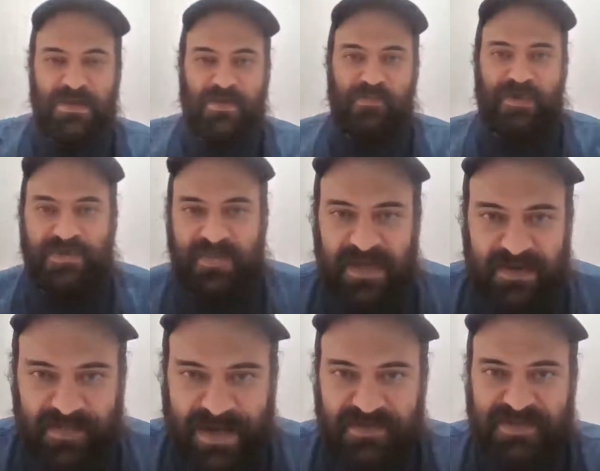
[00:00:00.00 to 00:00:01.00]
When you think
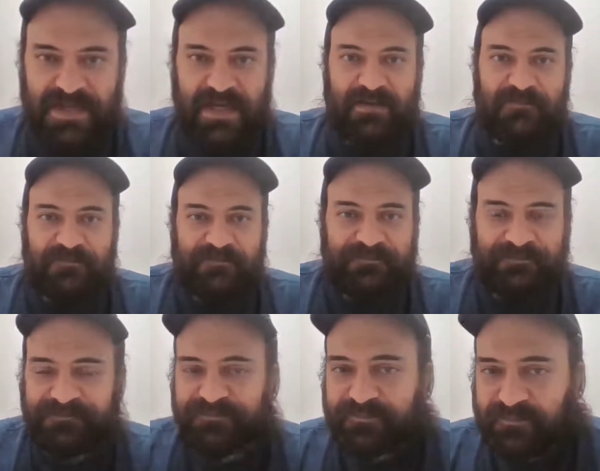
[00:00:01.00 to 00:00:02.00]
about
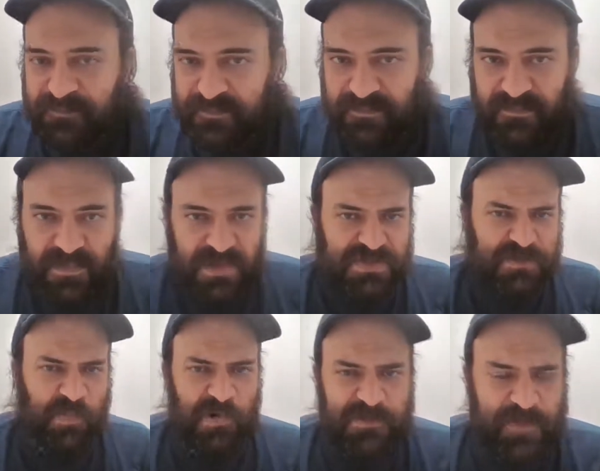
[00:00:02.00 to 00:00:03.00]

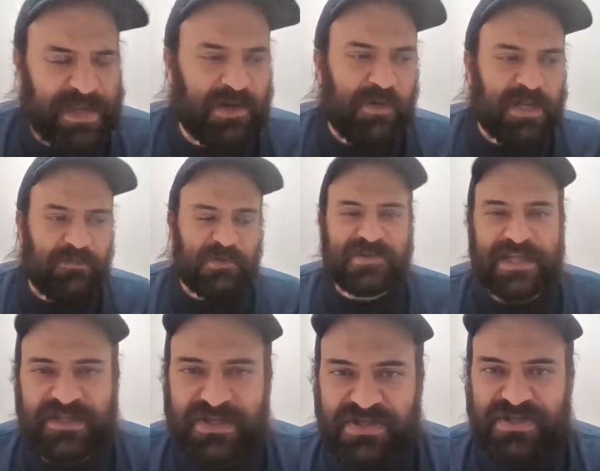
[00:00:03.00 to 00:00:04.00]
sports betting winning
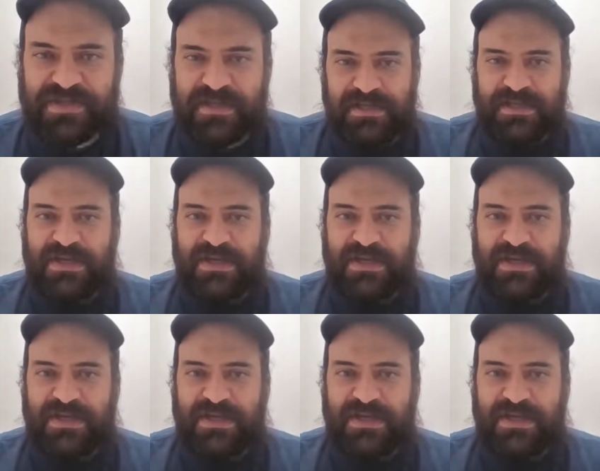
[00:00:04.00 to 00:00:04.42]
percentages,